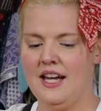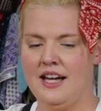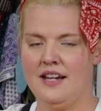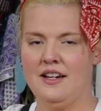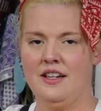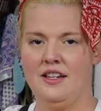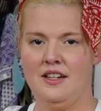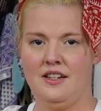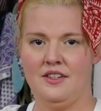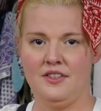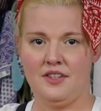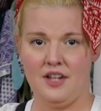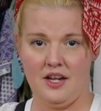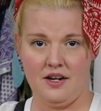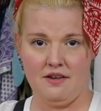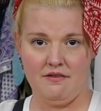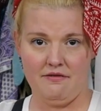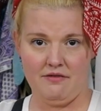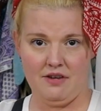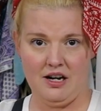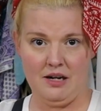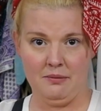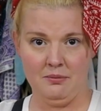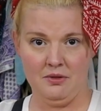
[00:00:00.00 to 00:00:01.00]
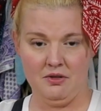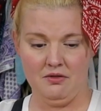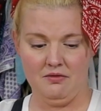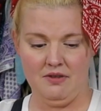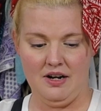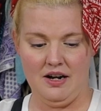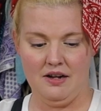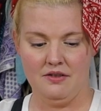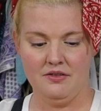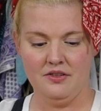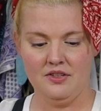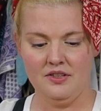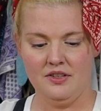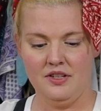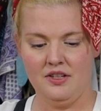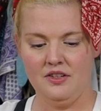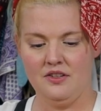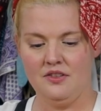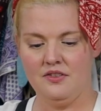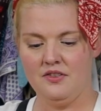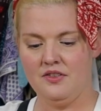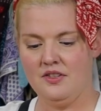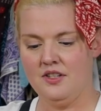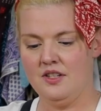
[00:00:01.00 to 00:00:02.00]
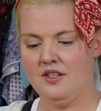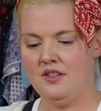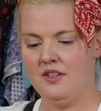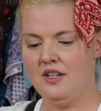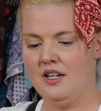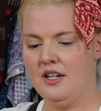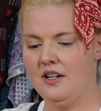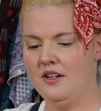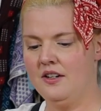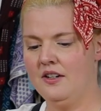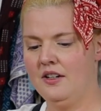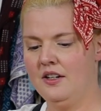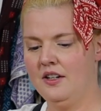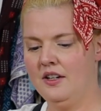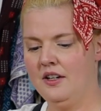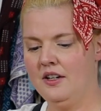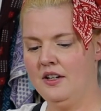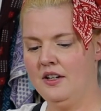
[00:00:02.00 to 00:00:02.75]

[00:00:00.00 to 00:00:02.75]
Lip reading: that is kind of wrapped around like you see there,